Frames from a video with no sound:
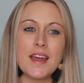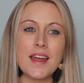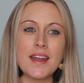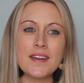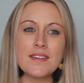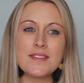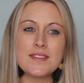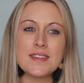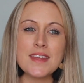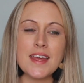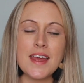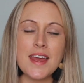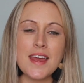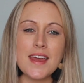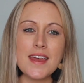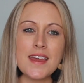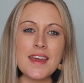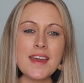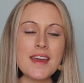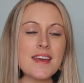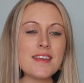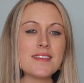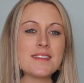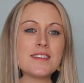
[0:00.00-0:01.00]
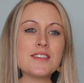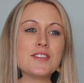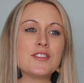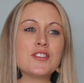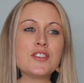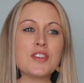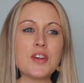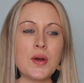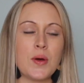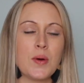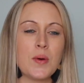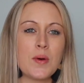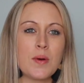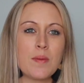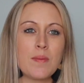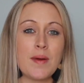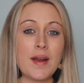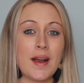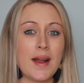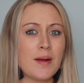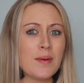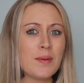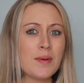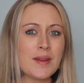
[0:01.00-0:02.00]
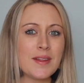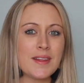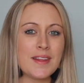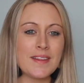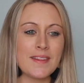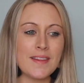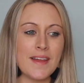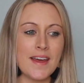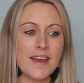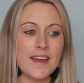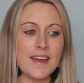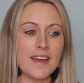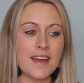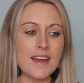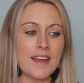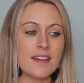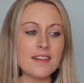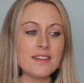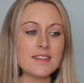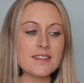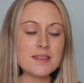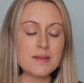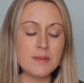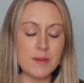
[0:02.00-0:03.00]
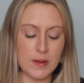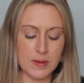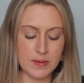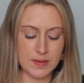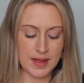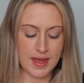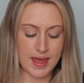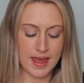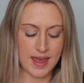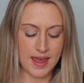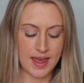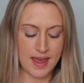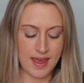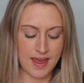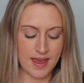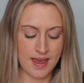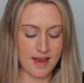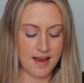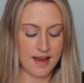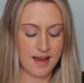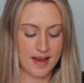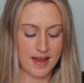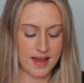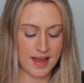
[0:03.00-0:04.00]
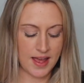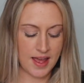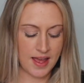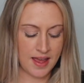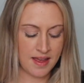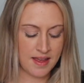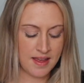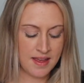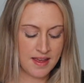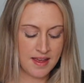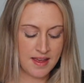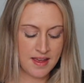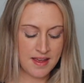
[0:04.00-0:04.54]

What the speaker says: kind of saying it as a joke, but I really like it. It's spelled K-A-I.